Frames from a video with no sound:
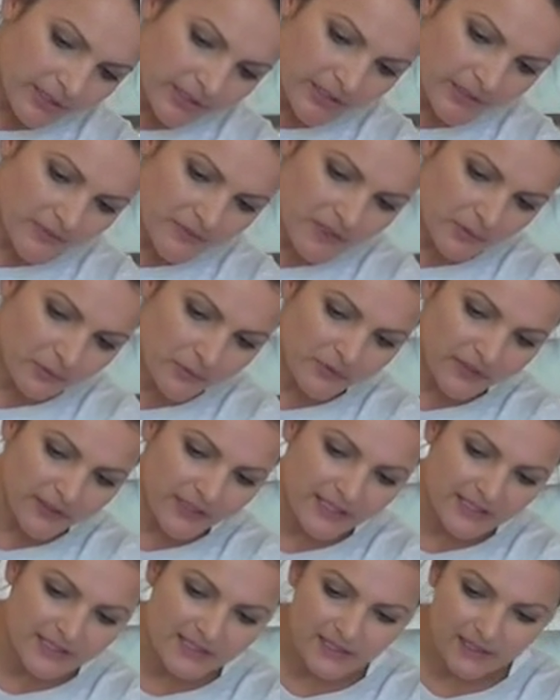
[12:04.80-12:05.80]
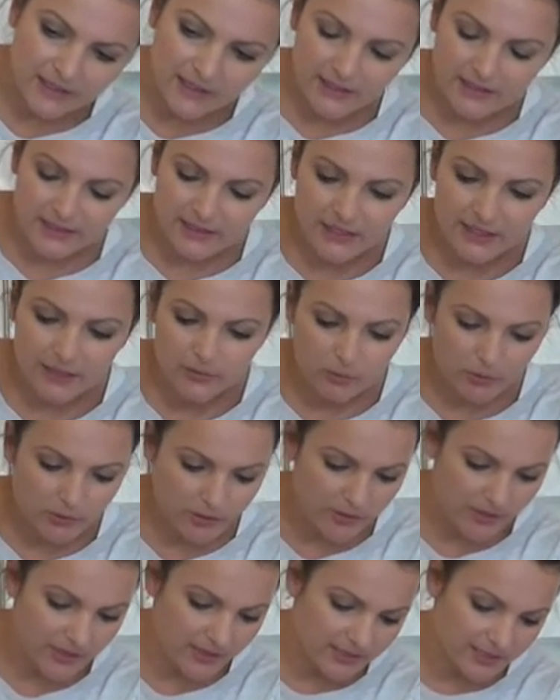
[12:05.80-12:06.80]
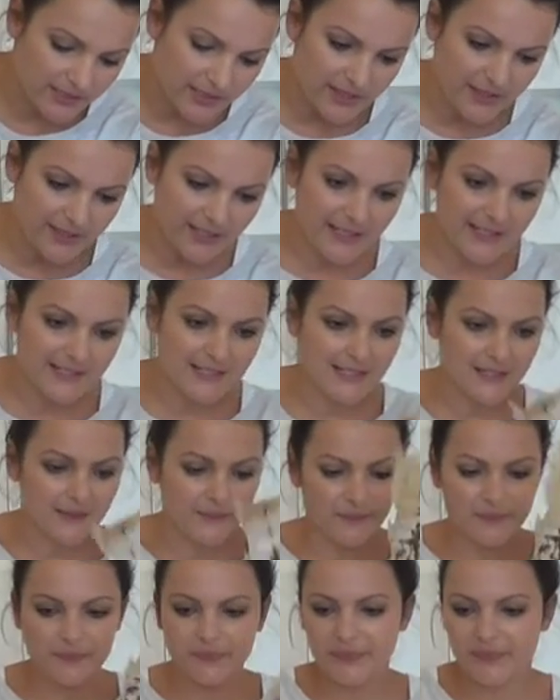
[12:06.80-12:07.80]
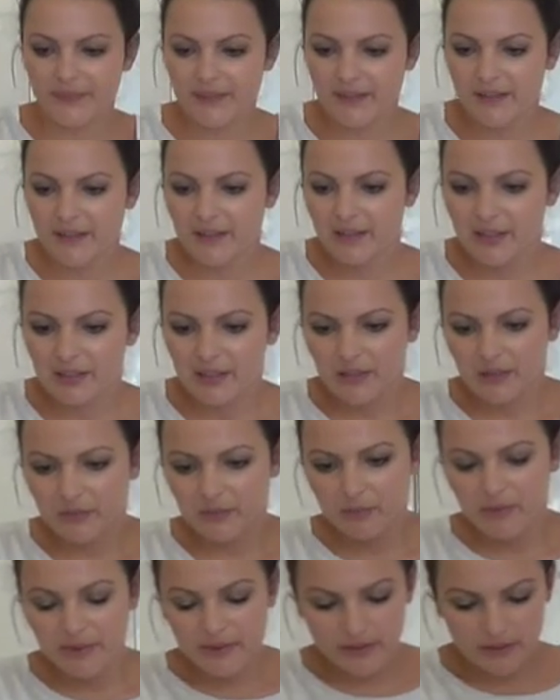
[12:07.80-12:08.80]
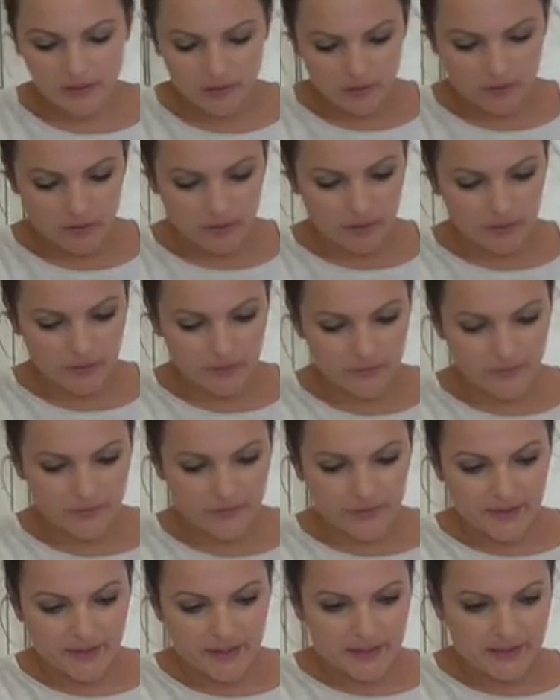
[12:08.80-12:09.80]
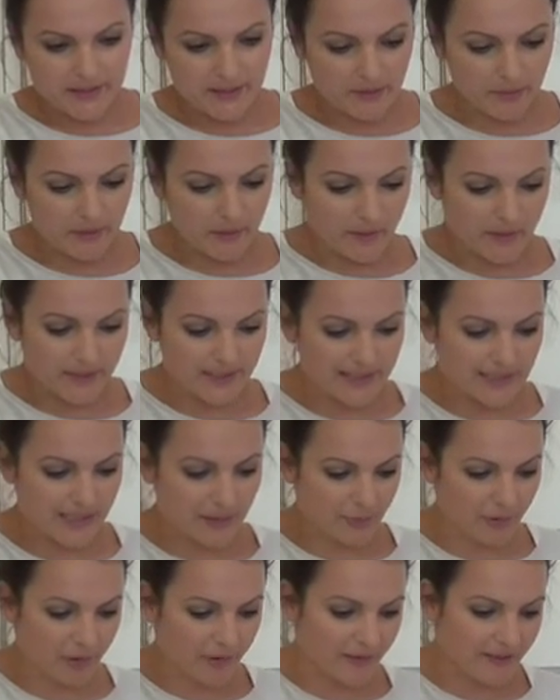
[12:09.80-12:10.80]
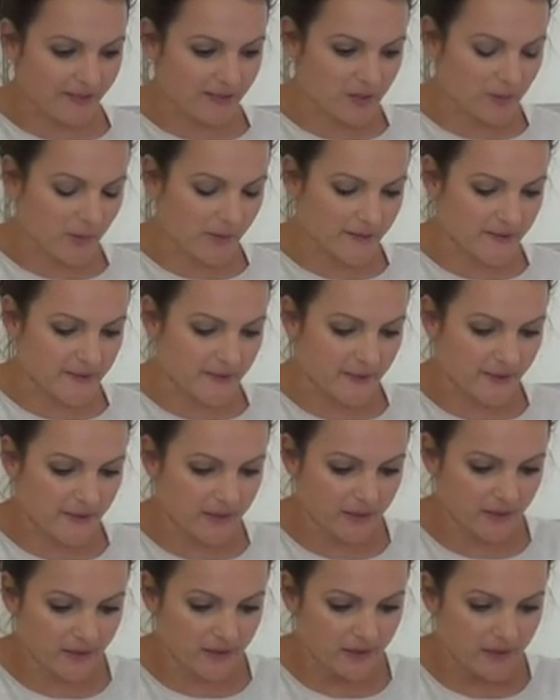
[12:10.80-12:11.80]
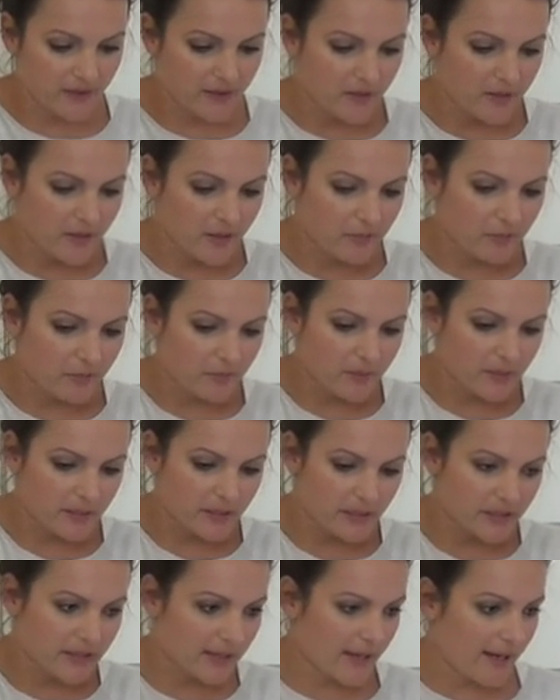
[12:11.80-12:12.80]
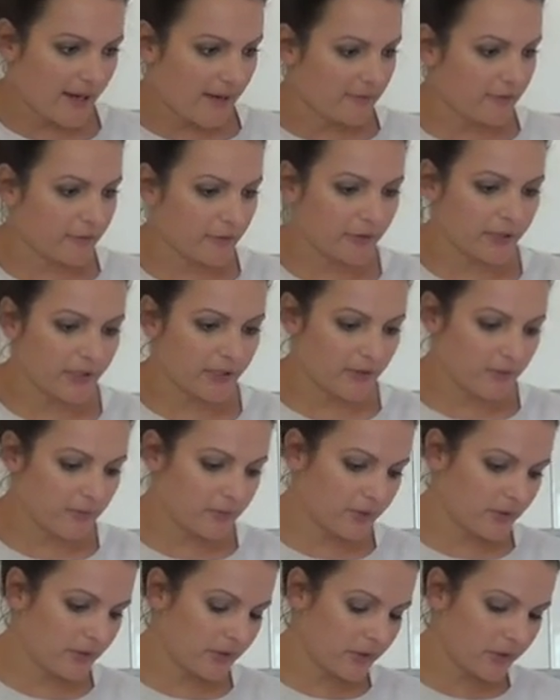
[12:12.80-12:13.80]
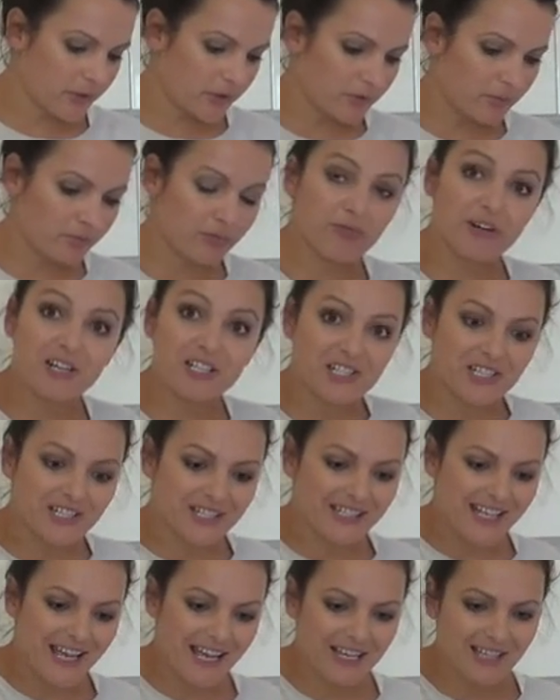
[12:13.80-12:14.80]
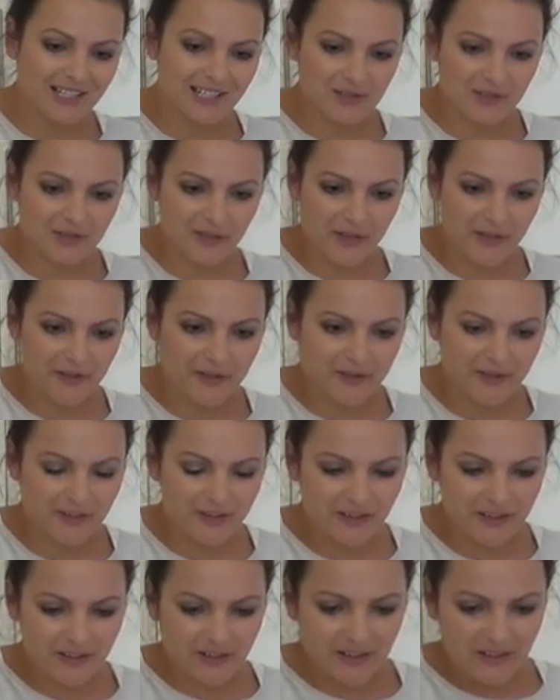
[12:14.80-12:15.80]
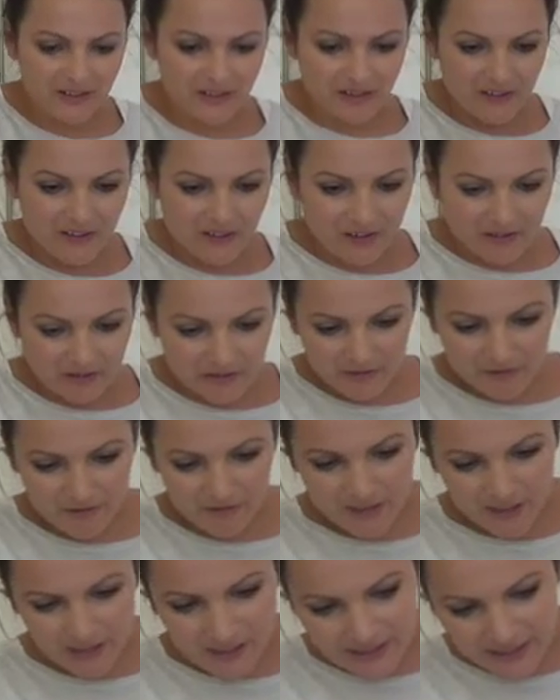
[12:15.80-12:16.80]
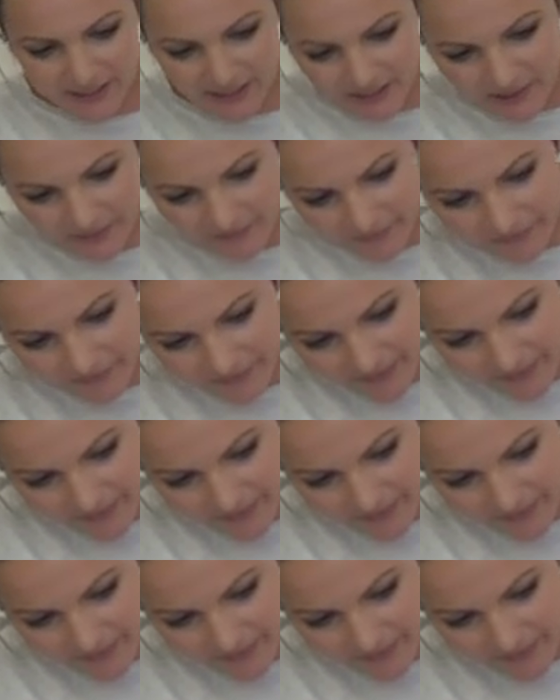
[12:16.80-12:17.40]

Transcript: if some of it gets stuck underneath, we'll do the underneath later. Ooh, it's going to be quite slippery on there as well, so be careful. You don't want your precious cake to go flying.